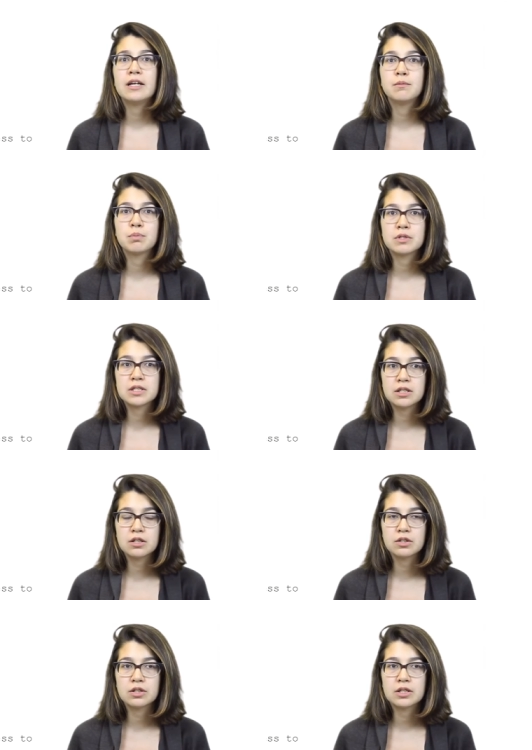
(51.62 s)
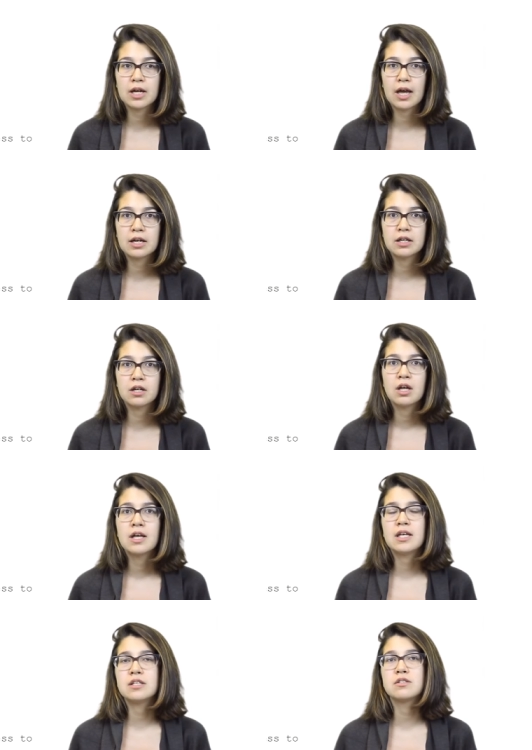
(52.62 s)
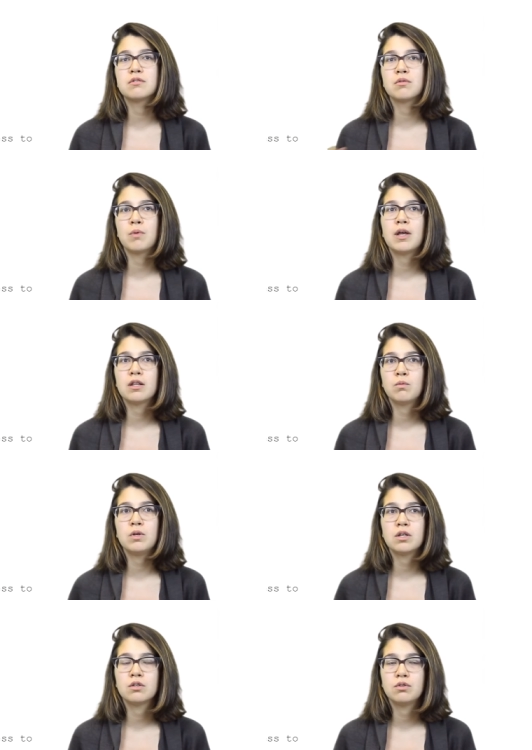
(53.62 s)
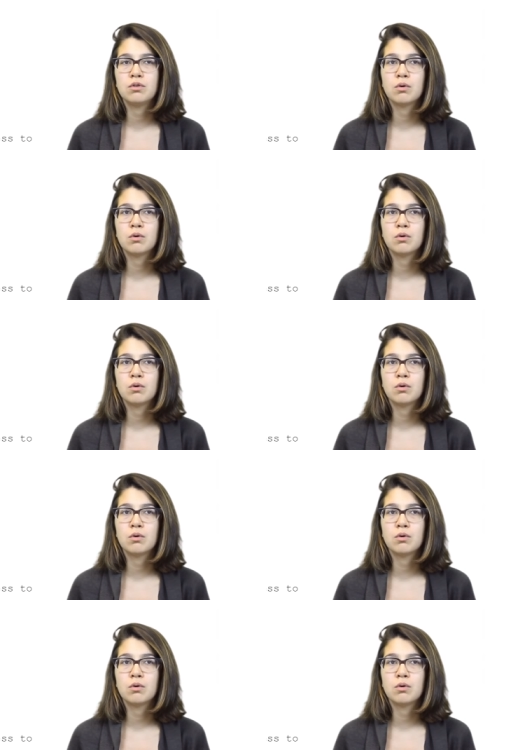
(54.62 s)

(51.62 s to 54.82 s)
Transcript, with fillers: And in particular in Canada, is there a way that we can,